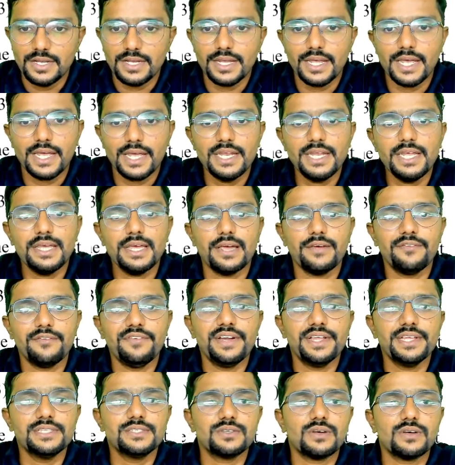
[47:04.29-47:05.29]
any
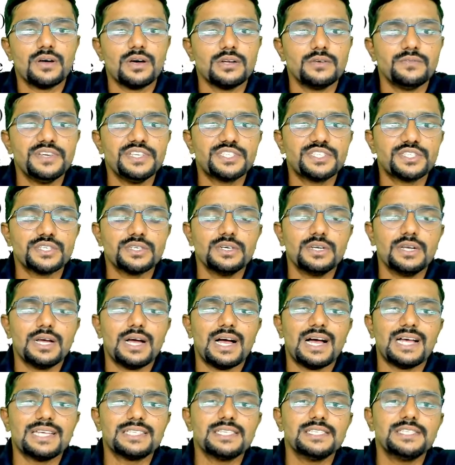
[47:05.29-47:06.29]
evidence on which
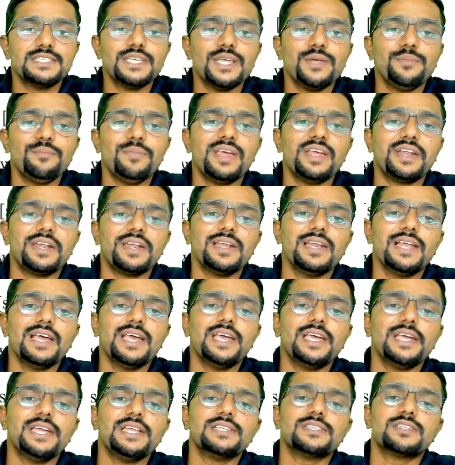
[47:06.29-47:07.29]
assessee may rely
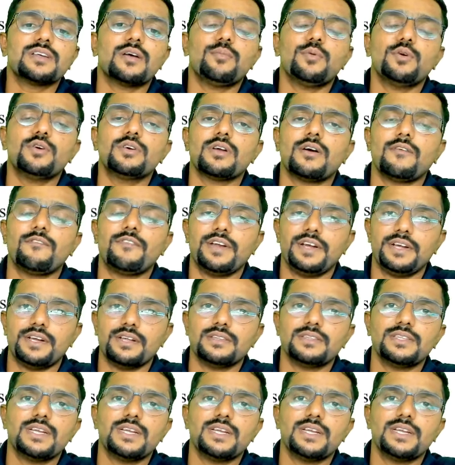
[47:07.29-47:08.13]
in support of return.